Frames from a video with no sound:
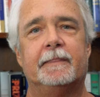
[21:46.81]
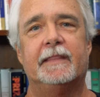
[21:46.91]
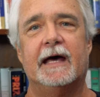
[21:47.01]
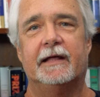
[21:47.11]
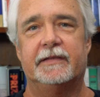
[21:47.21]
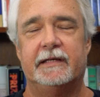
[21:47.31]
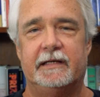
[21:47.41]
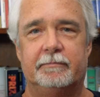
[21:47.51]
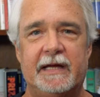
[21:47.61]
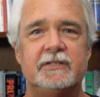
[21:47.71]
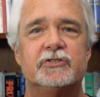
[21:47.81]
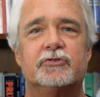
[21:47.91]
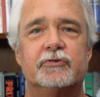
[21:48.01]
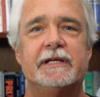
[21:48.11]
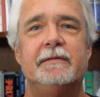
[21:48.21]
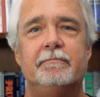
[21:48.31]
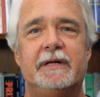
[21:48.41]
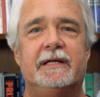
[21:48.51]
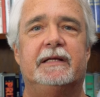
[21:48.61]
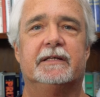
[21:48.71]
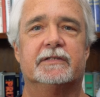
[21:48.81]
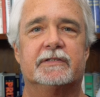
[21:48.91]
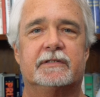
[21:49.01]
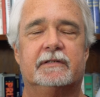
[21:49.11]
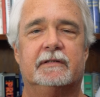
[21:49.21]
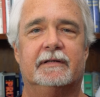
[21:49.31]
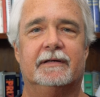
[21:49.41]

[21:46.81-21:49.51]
that the mainstream media's